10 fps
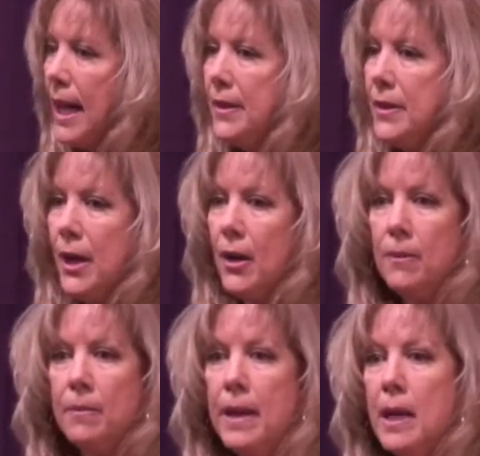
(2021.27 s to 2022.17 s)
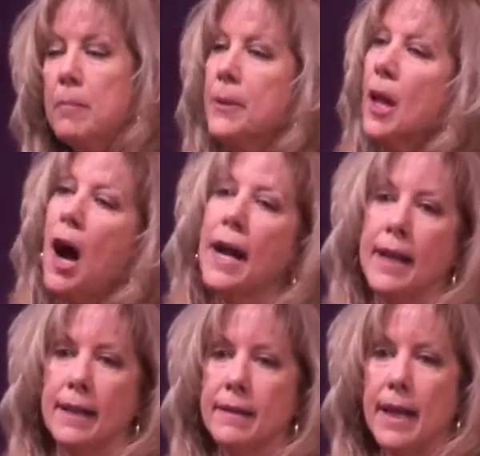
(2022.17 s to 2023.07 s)
and their
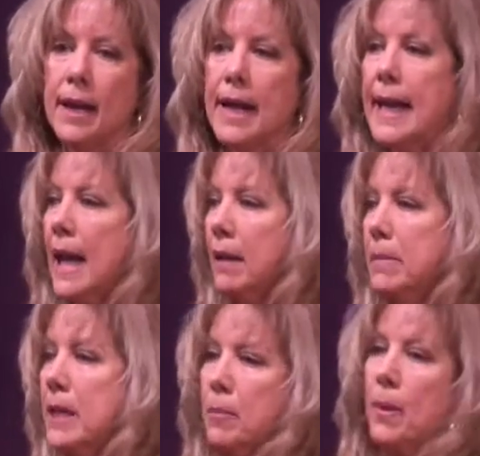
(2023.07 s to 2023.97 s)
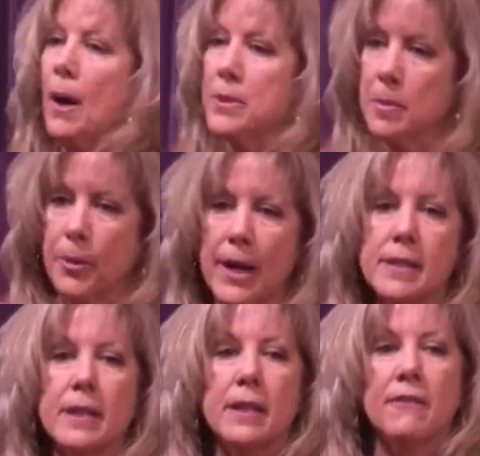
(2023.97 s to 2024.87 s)
implying that I was the
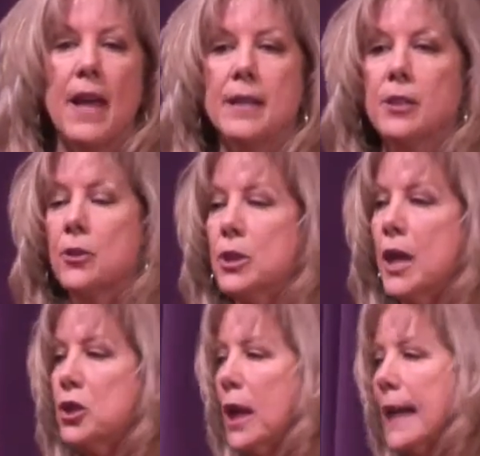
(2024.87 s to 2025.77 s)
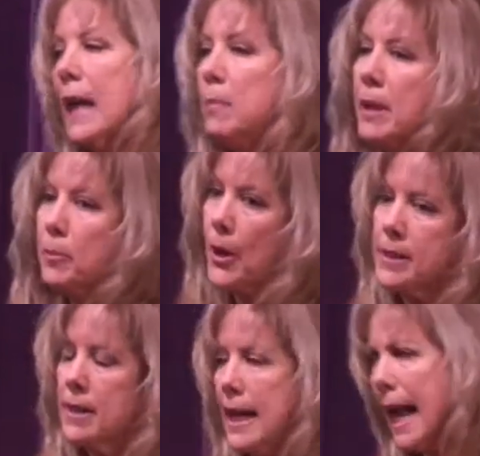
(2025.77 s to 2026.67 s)
president of that association, I can't be the
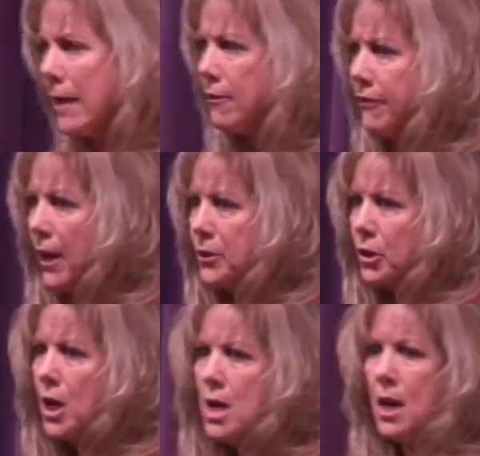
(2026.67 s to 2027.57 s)
president and the founder